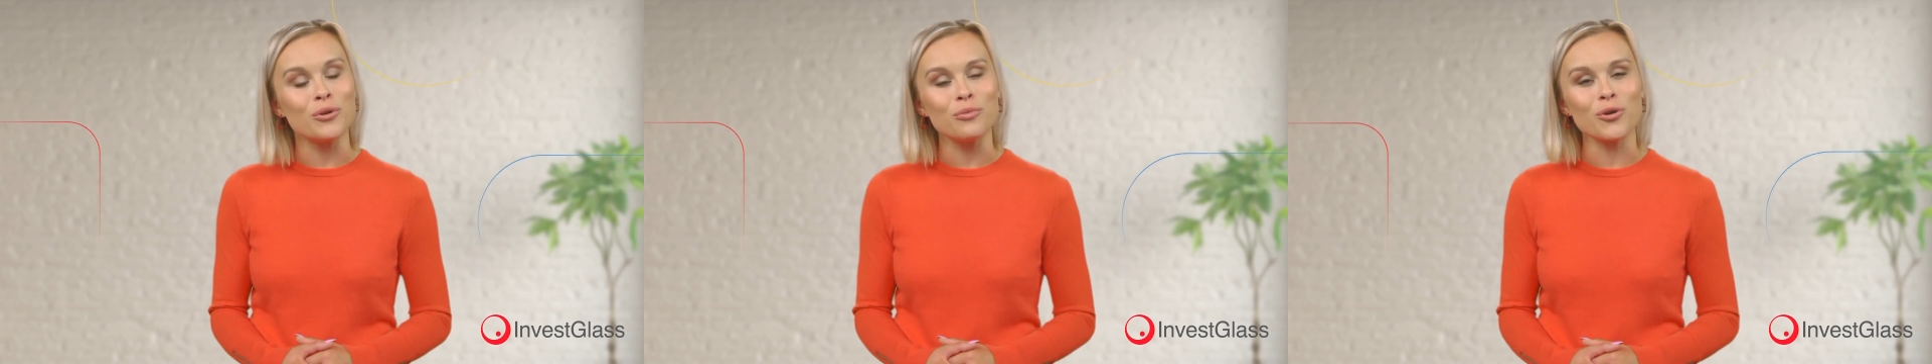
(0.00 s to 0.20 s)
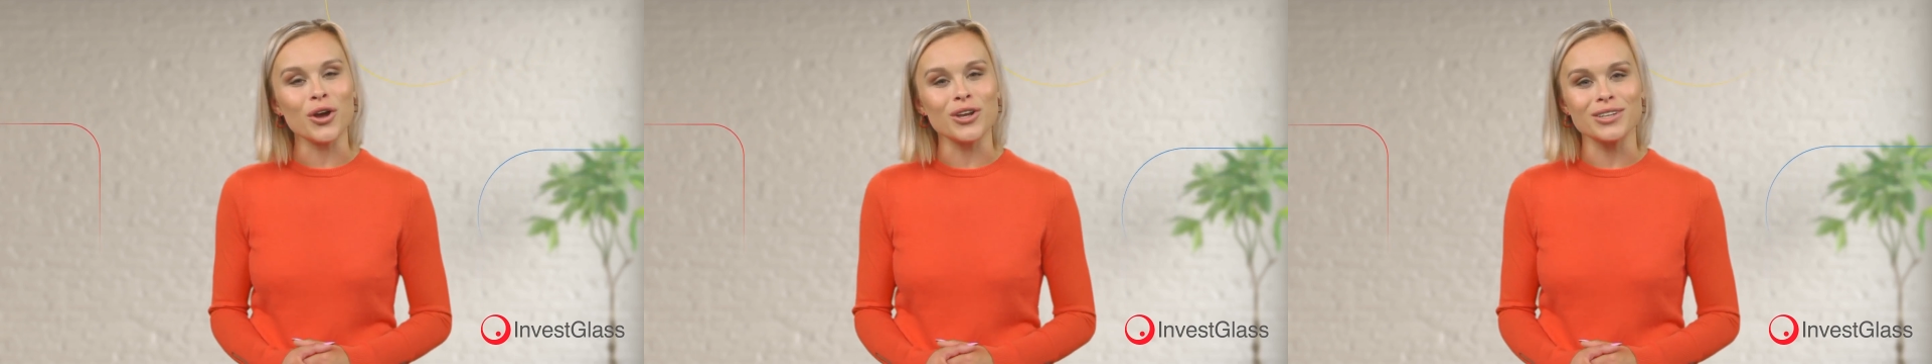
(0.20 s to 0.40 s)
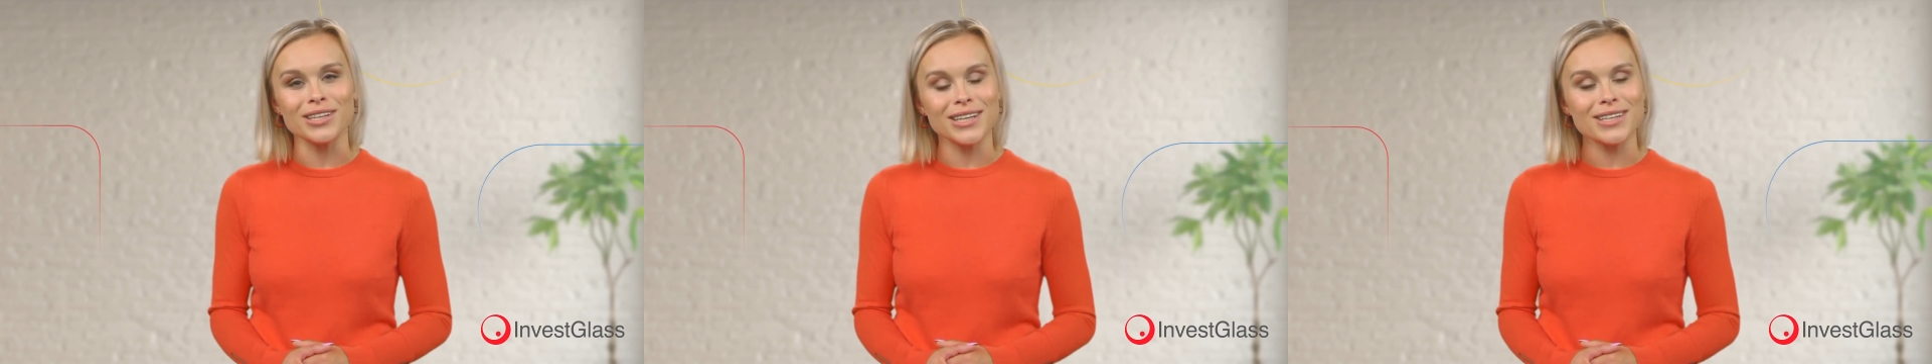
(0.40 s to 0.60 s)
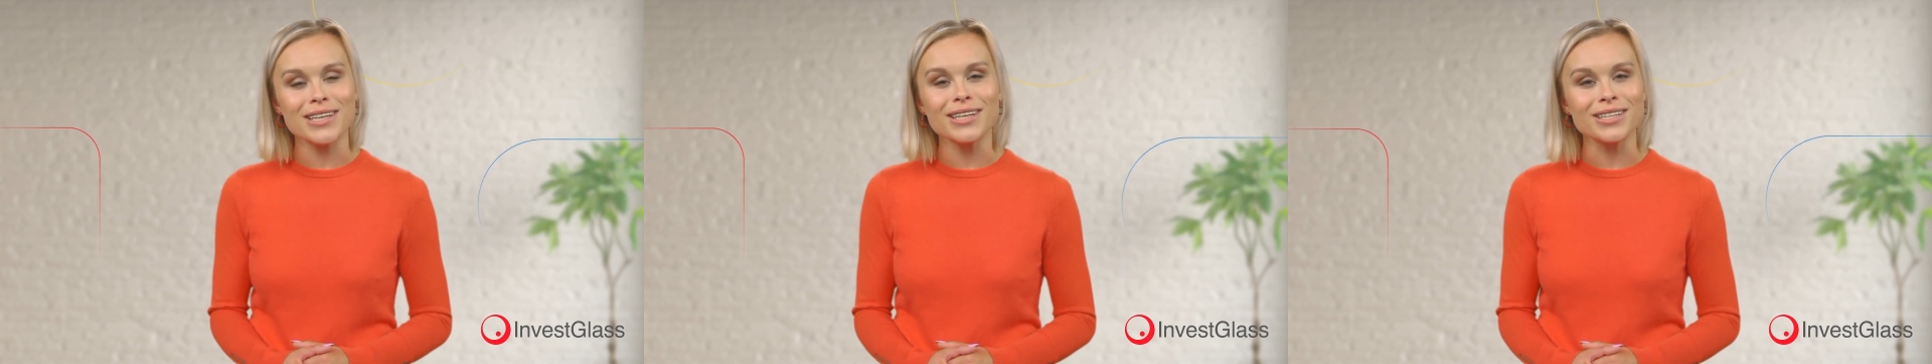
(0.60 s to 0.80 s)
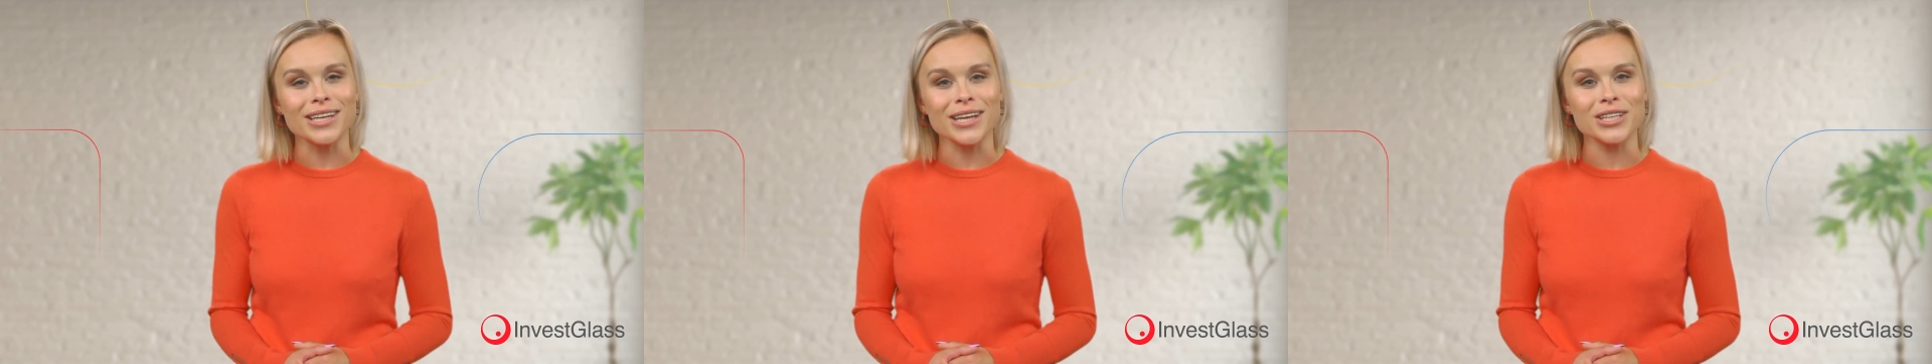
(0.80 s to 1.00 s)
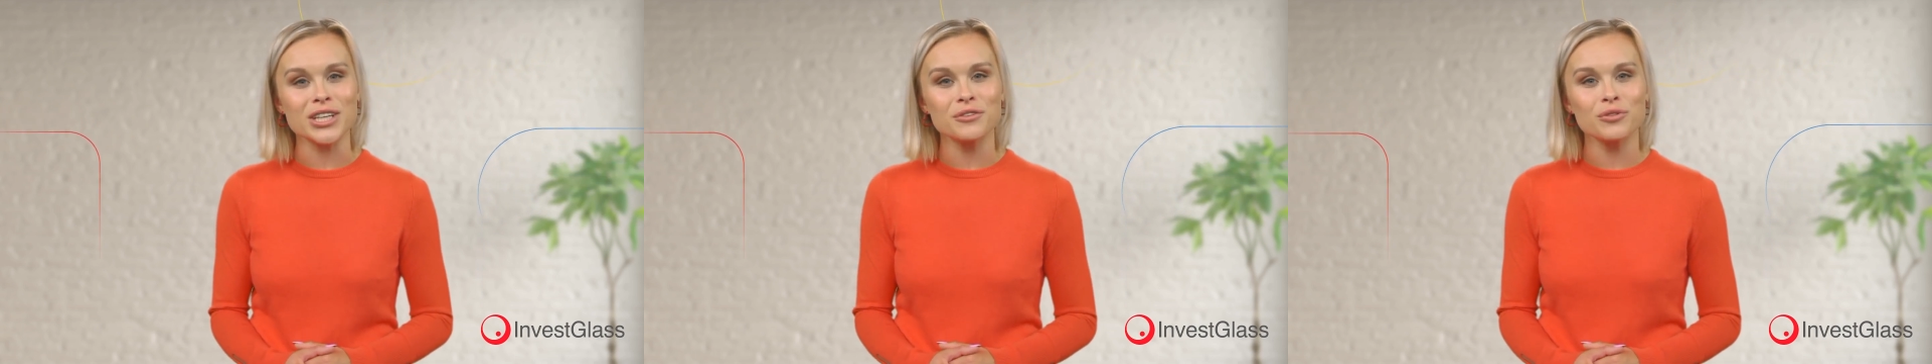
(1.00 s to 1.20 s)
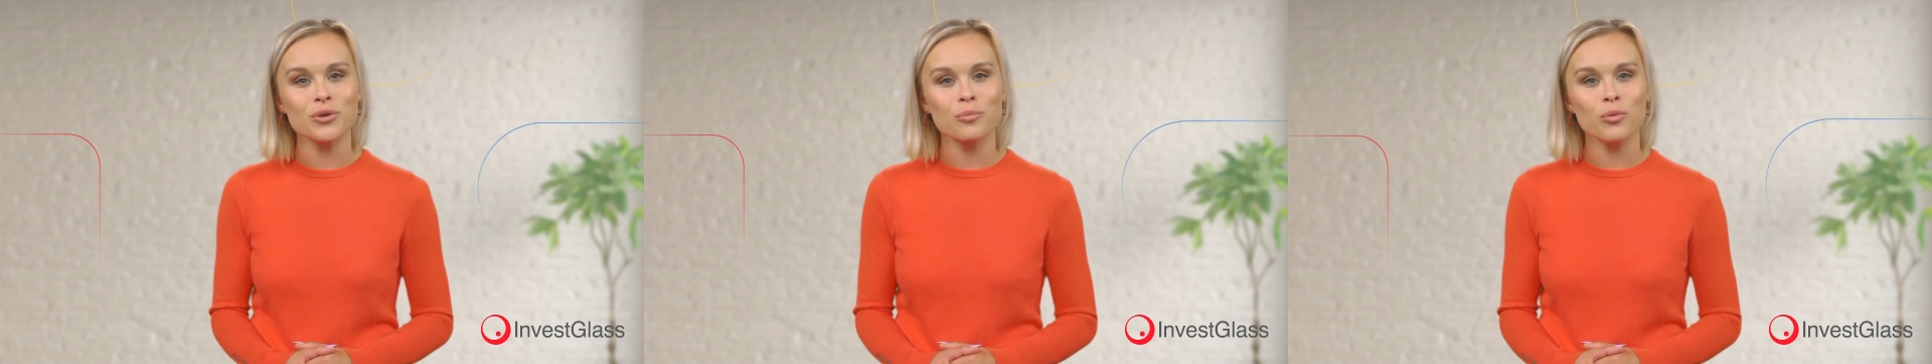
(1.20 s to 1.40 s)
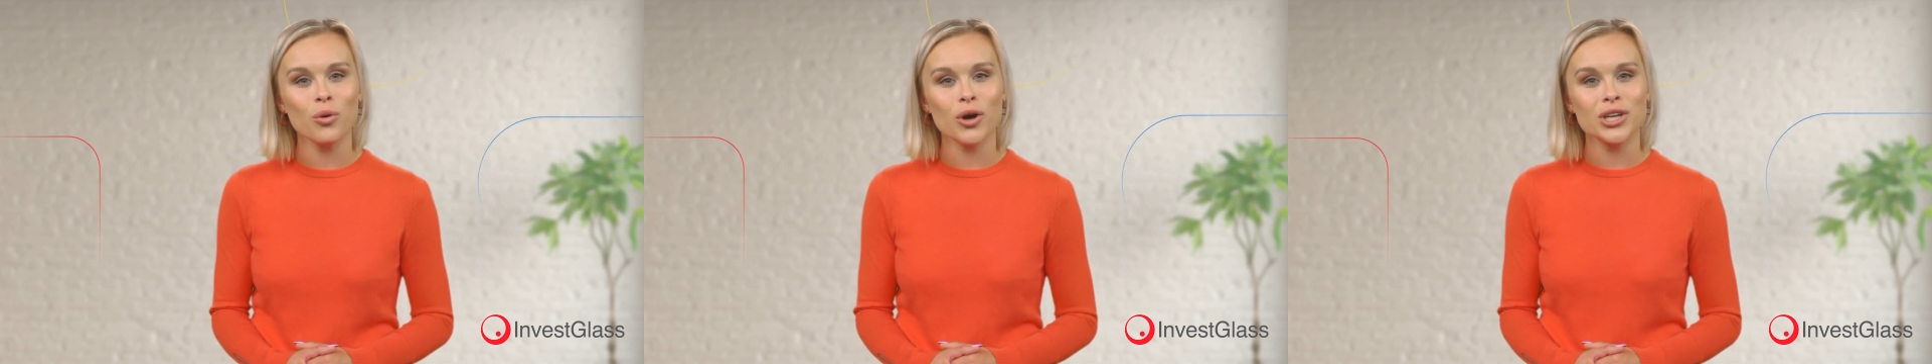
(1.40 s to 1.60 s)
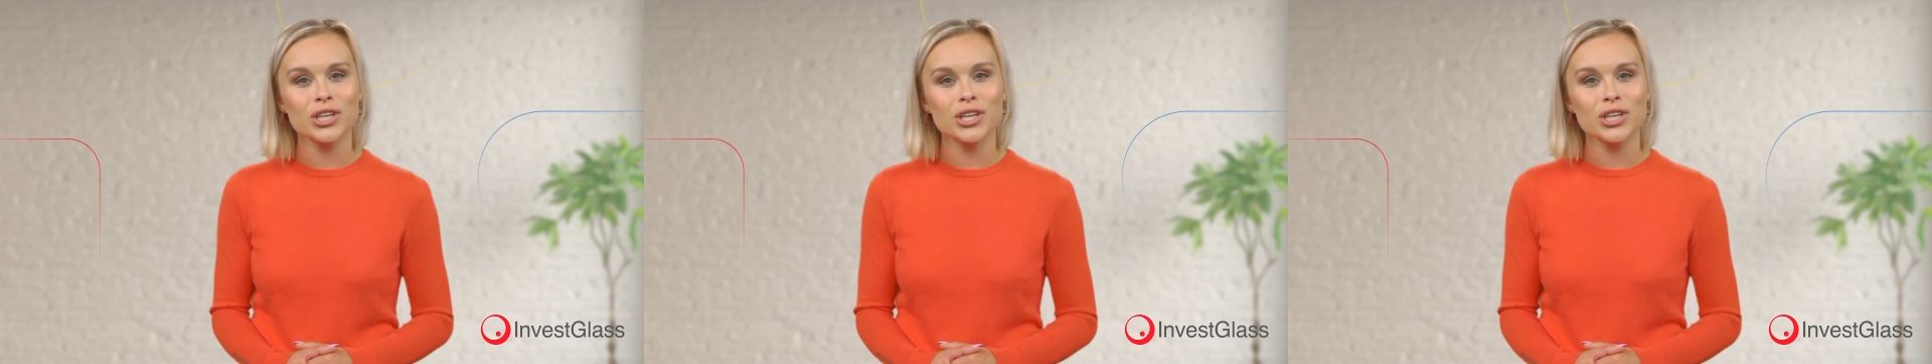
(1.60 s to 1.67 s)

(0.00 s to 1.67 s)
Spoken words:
processes can give you more